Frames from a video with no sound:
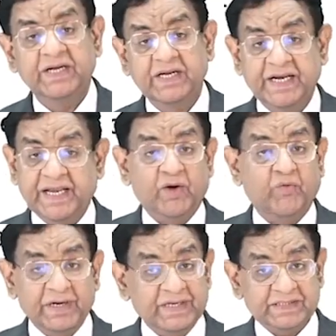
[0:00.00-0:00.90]
Now,
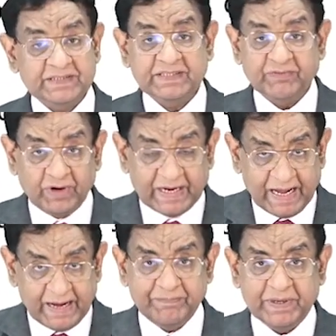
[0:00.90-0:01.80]
what
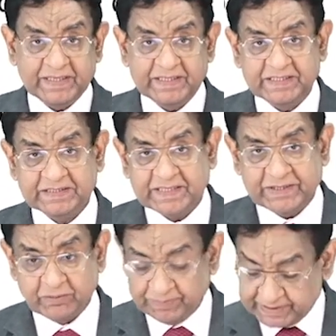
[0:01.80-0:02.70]
happened in this
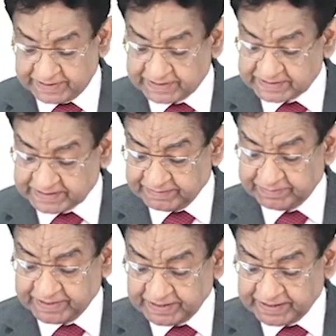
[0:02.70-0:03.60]
cytopathic
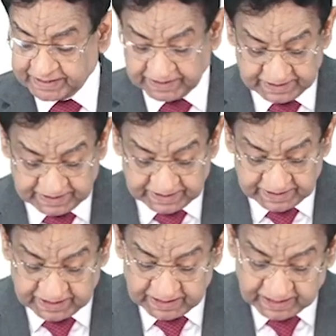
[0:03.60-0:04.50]
CPE?
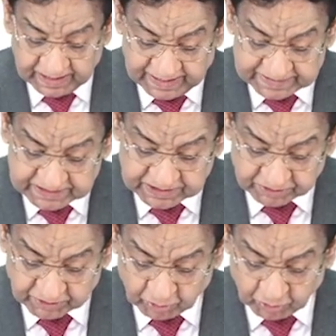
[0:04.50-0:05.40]
Lysis of
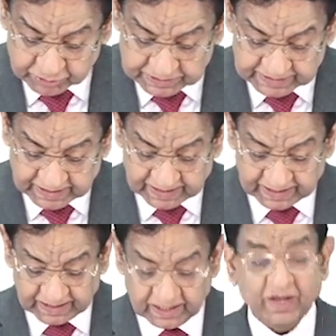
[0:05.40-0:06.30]
the host cell.